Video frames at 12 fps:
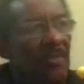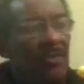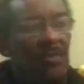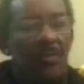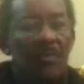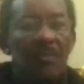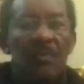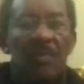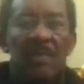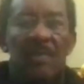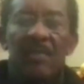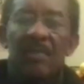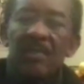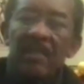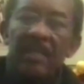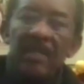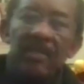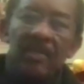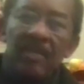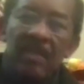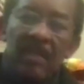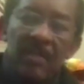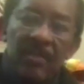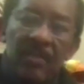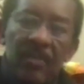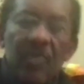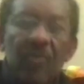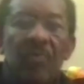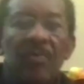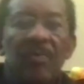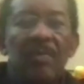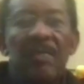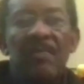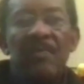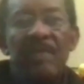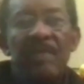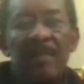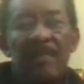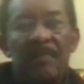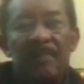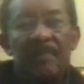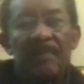he used to do was he used to send his girls to school in Freetown,